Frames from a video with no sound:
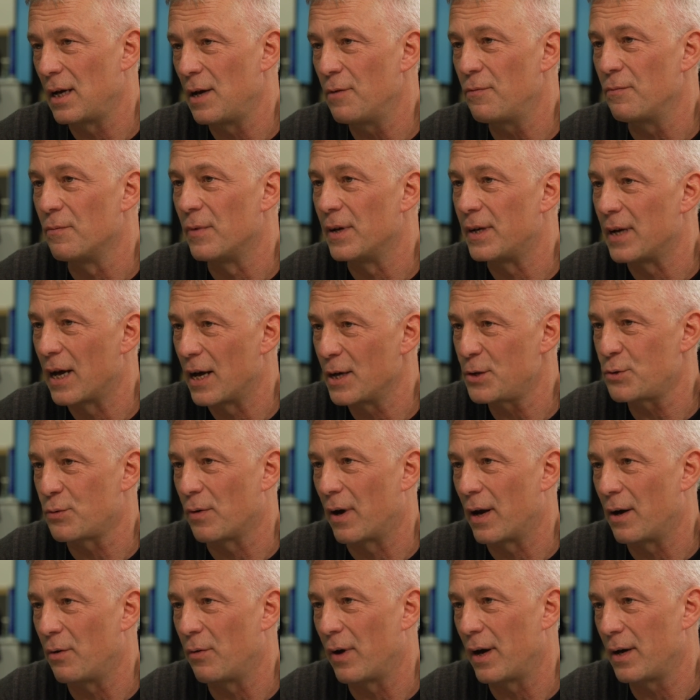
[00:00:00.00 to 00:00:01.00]
even with
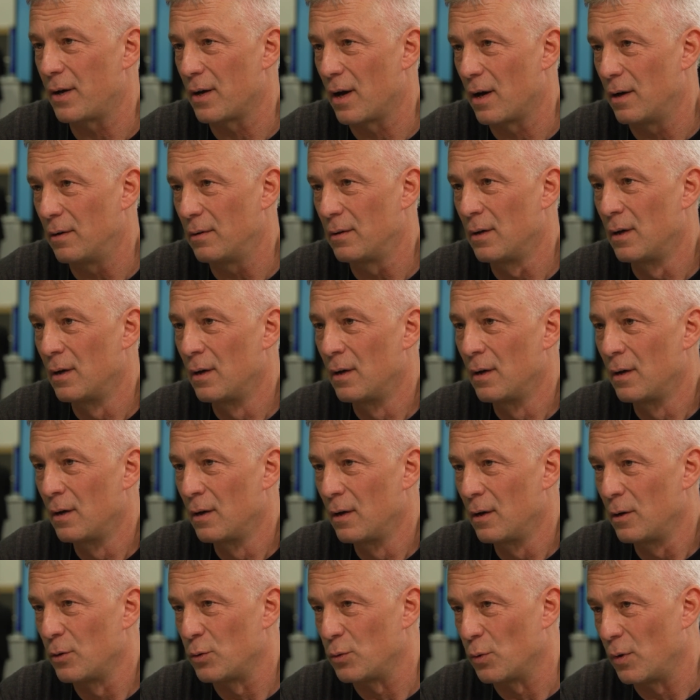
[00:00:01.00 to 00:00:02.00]
SRAN right now,
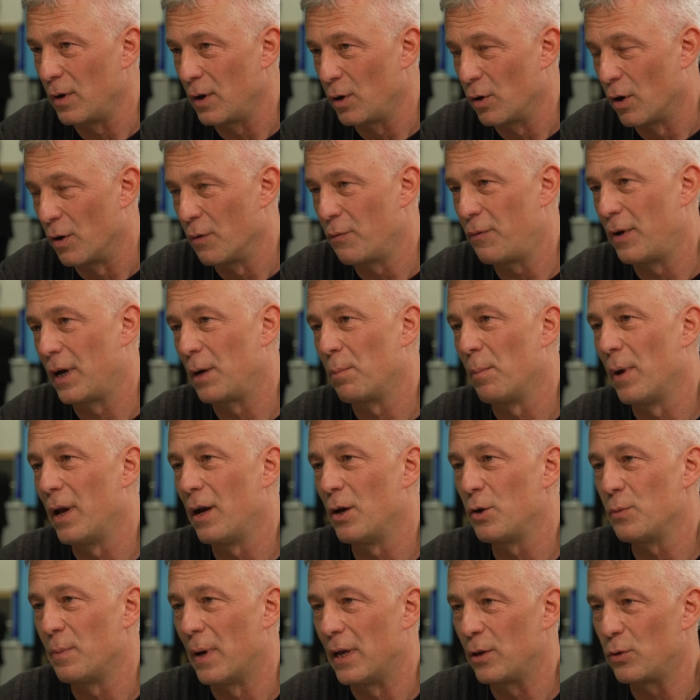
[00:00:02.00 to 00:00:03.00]
doing conflict
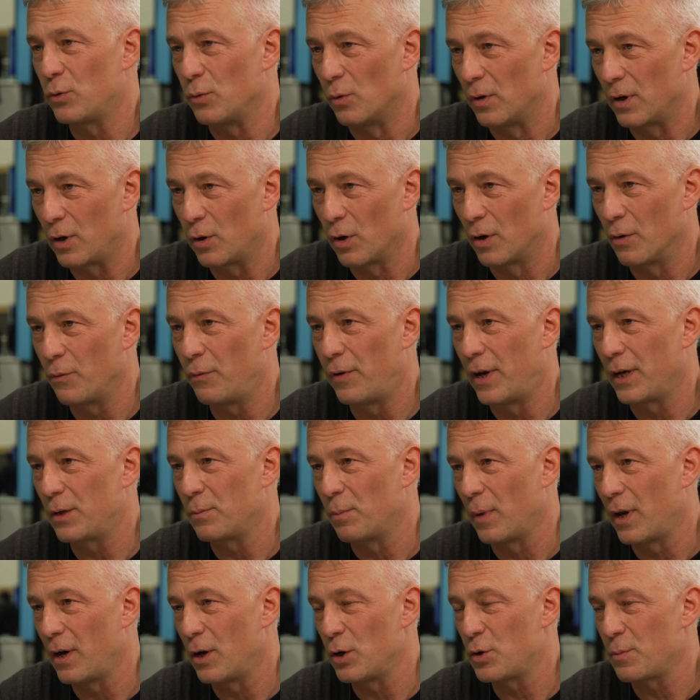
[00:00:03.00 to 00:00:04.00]

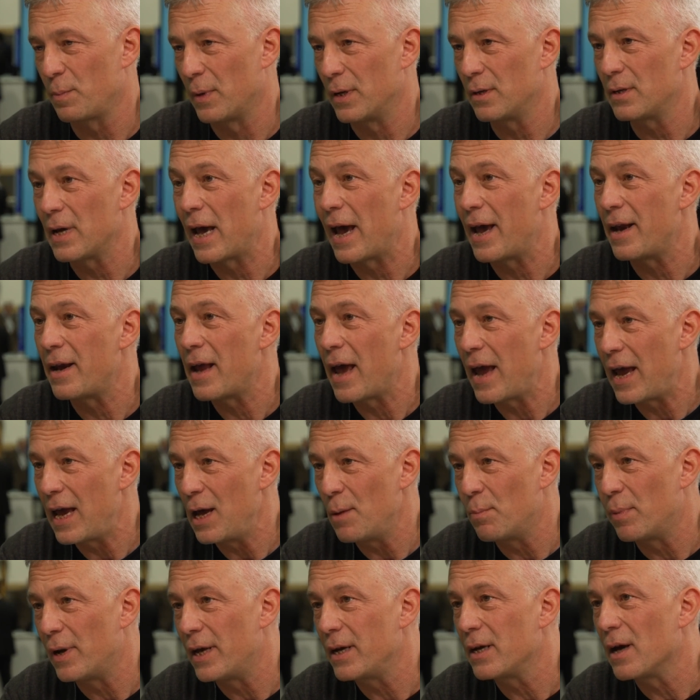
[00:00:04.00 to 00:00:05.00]
management,
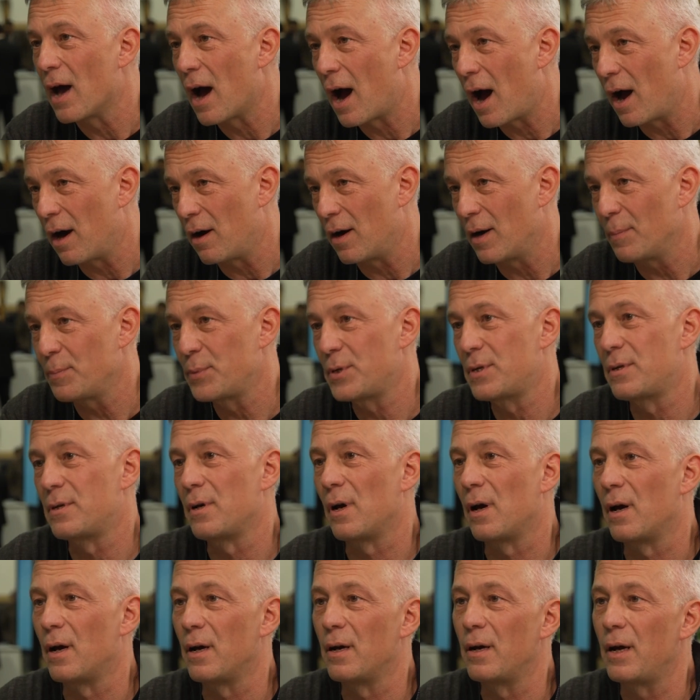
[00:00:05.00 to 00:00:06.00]
enabling RAPs
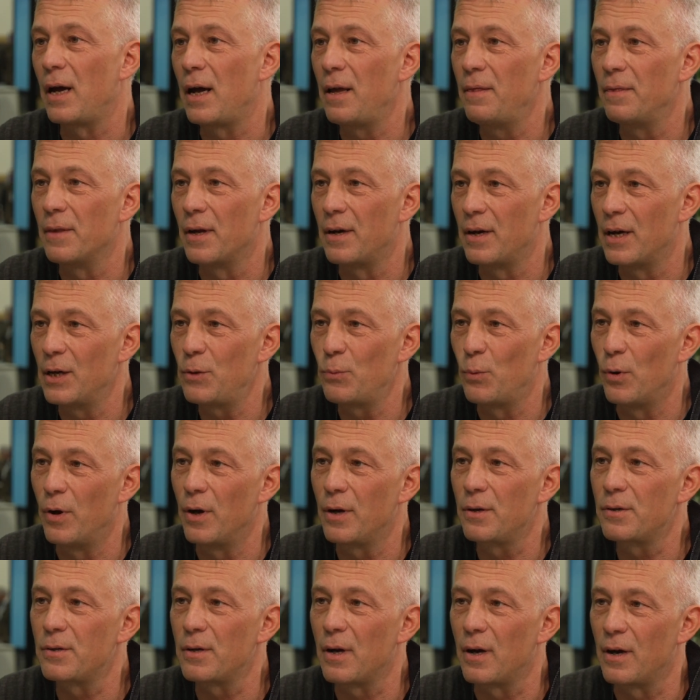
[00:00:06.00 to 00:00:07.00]
in the
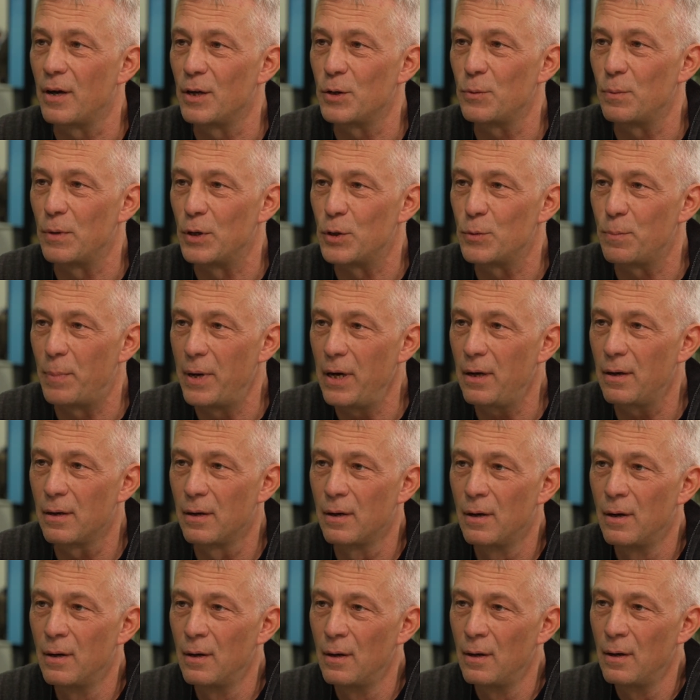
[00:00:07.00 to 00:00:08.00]
networks as we speak,
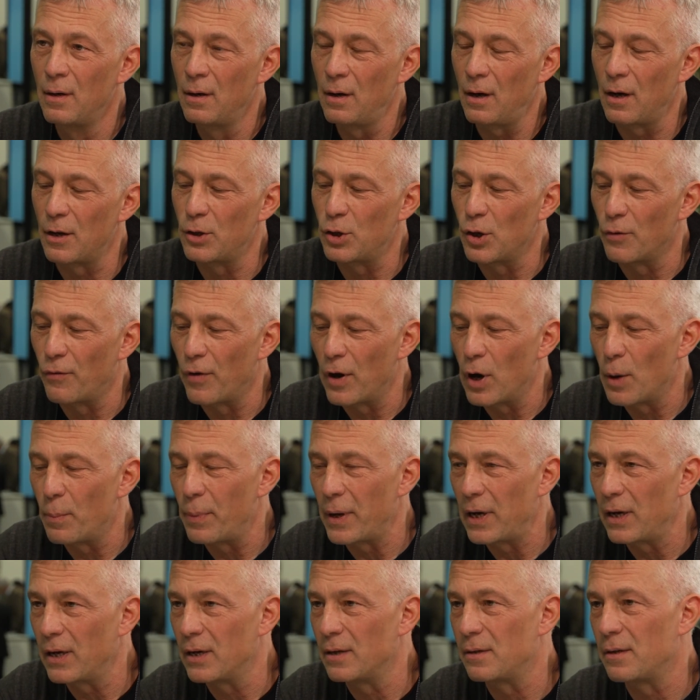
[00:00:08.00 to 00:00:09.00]
and
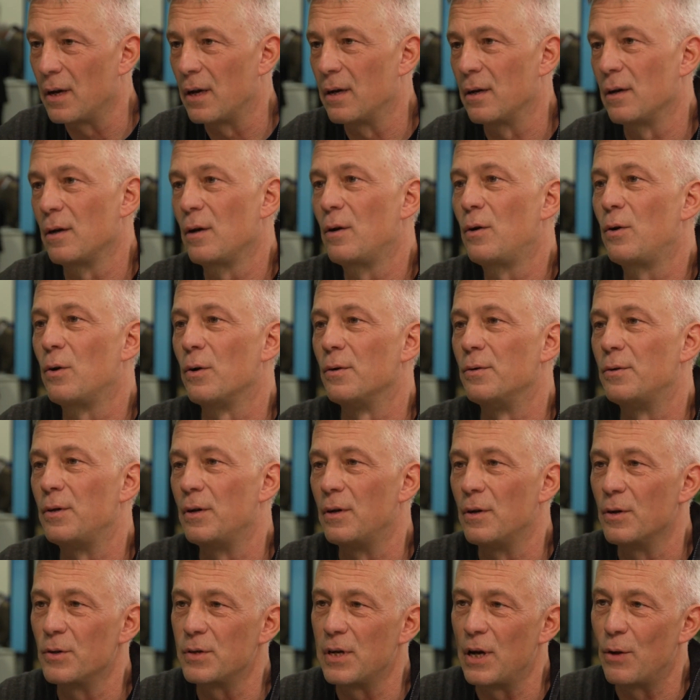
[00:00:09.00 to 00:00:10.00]
developing it then
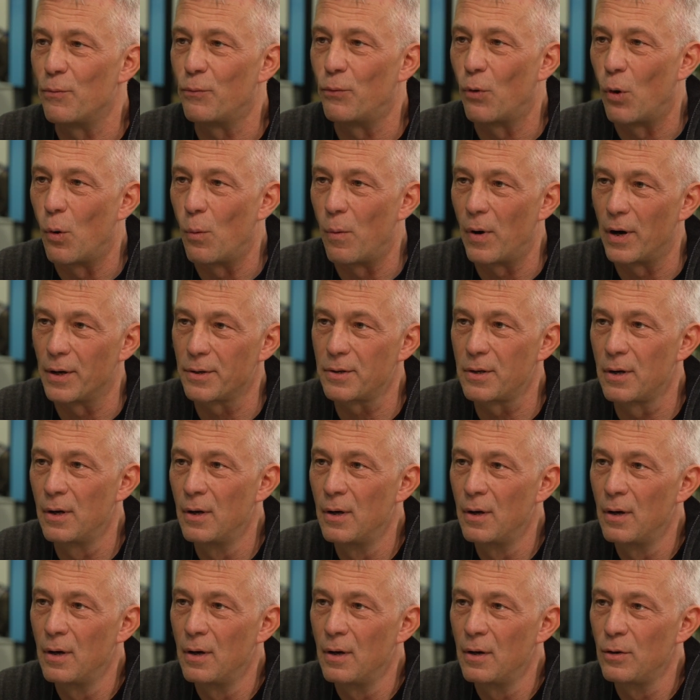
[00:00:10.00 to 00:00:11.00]
continuously forward
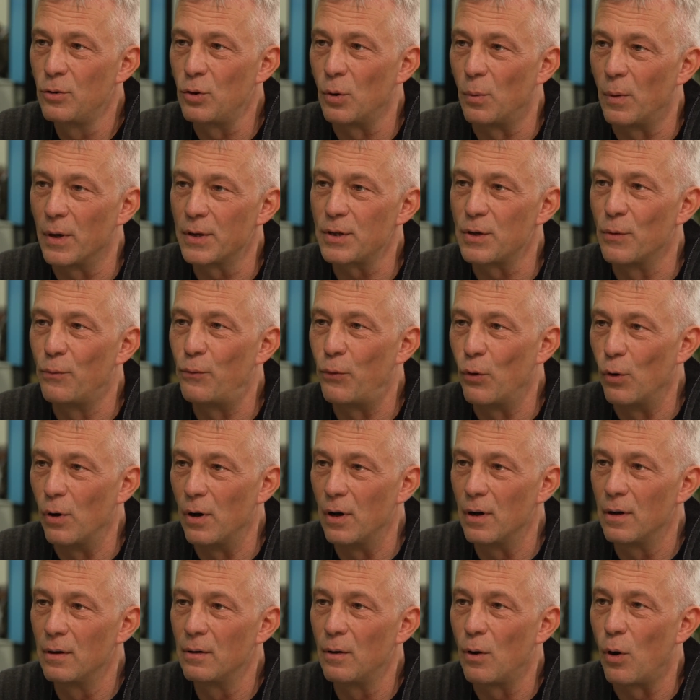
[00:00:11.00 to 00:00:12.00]
towards a
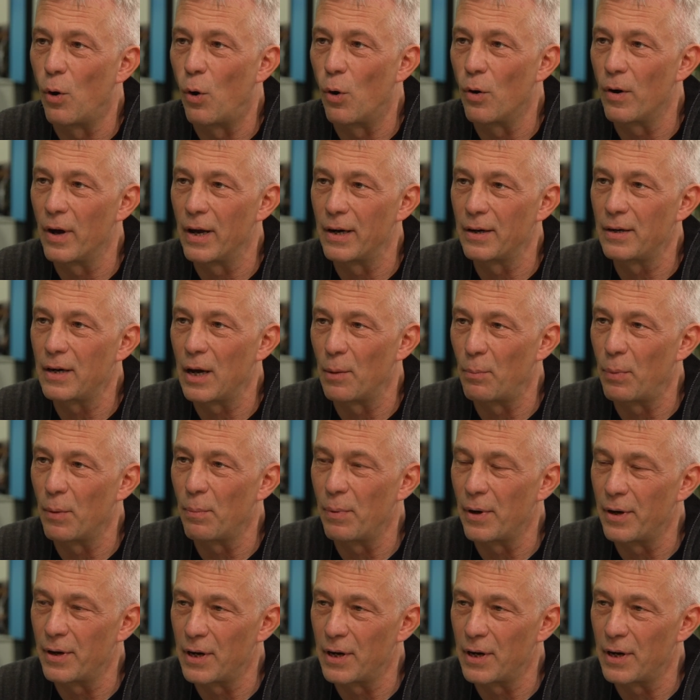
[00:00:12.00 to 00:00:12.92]
full ORAN capable